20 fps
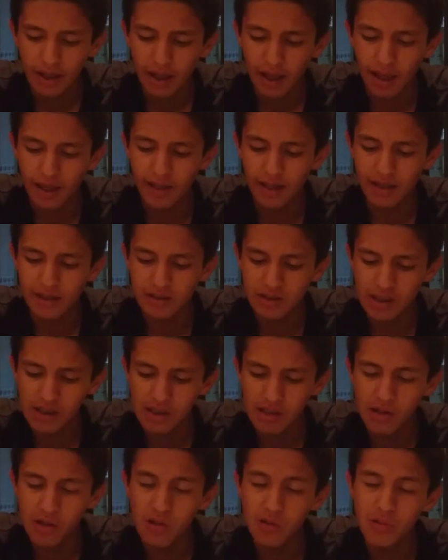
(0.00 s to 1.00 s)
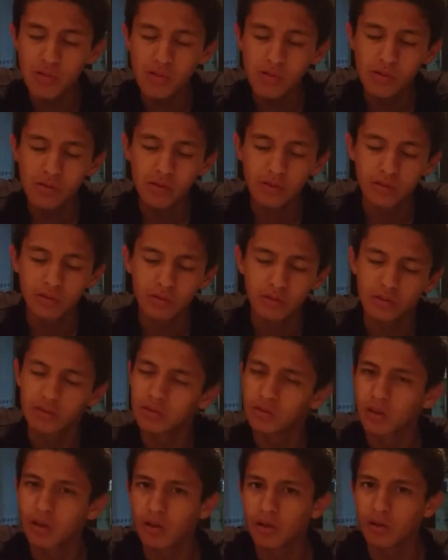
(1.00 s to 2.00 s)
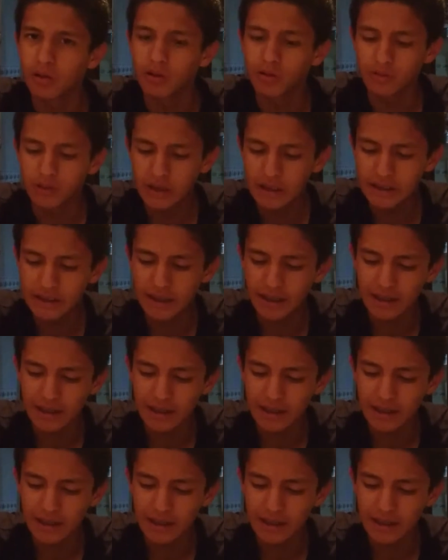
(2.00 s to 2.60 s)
and a yellow color of seed,